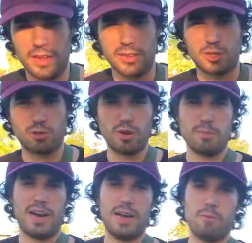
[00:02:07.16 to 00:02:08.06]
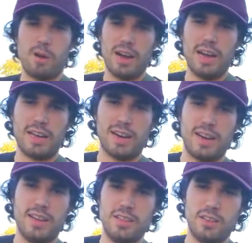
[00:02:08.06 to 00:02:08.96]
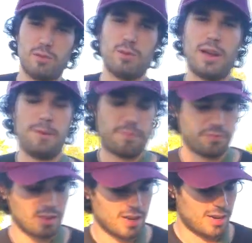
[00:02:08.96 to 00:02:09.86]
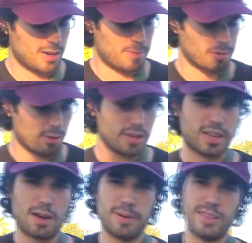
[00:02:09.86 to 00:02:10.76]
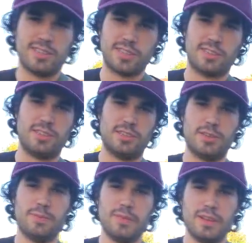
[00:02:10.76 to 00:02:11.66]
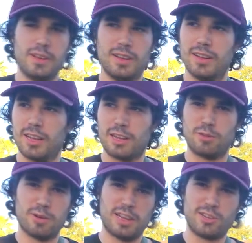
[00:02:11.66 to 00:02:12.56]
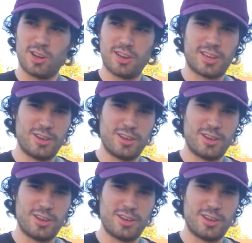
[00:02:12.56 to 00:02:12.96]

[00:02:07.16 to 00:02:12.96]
the story behind why I got the gray. Um, I'm going to Copperhead 6 this year. Ignore that donkey